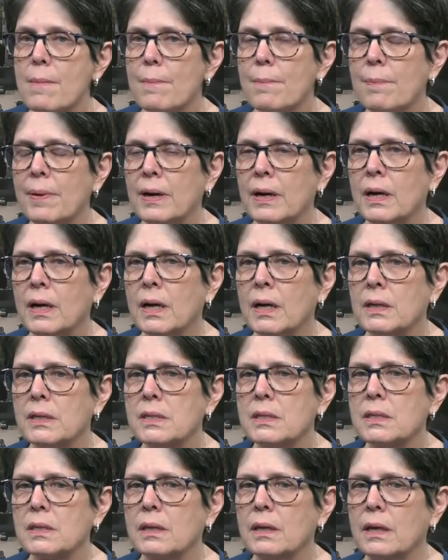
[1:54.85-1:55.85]

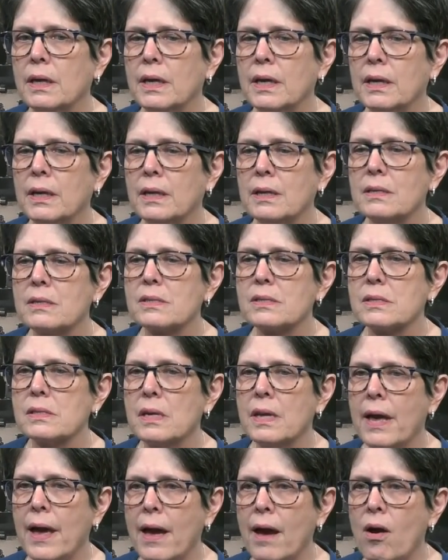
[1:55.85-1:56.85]
but it is
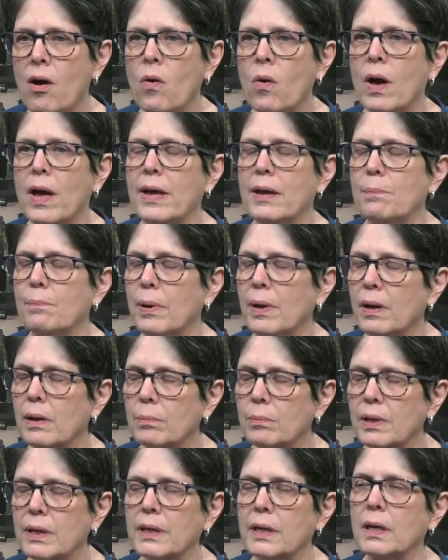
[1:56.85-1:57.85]
now a
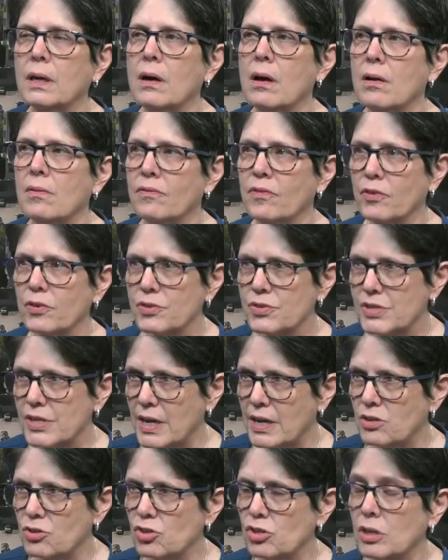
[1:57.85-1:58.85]
public
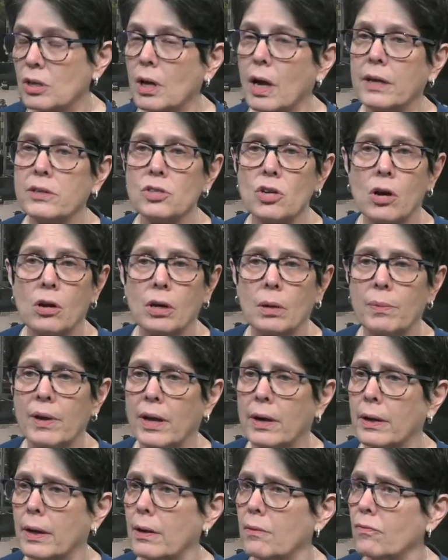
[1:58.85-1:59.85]
conversation. I talk
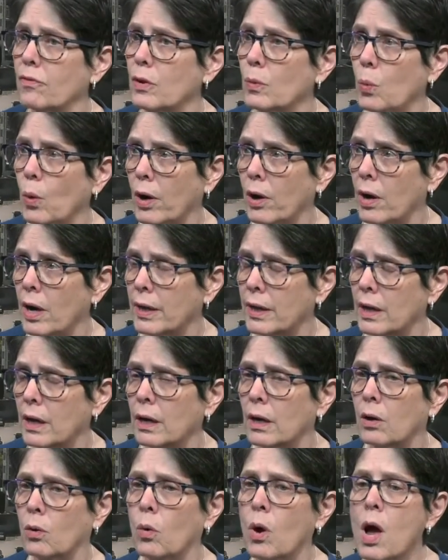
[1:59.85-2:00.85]
about it everywhere I
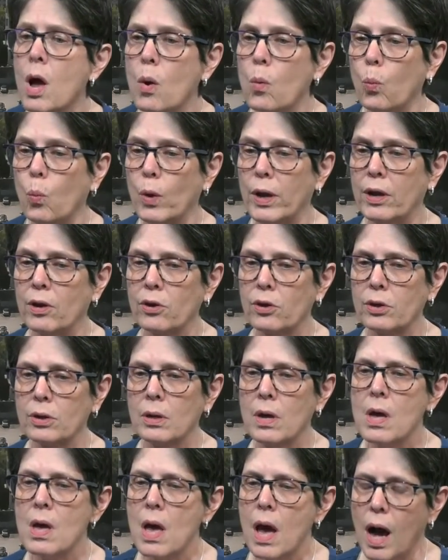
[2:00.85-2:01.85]
go. We are,
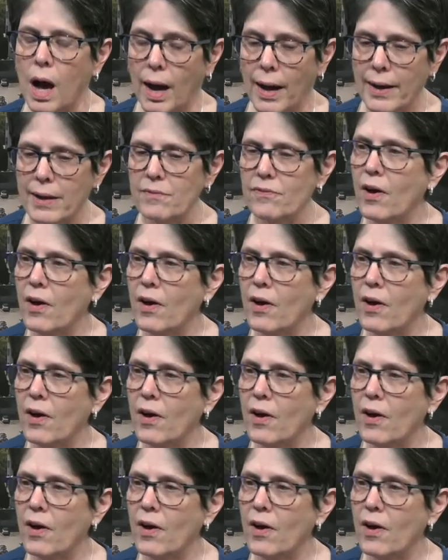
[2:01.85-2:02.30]
I have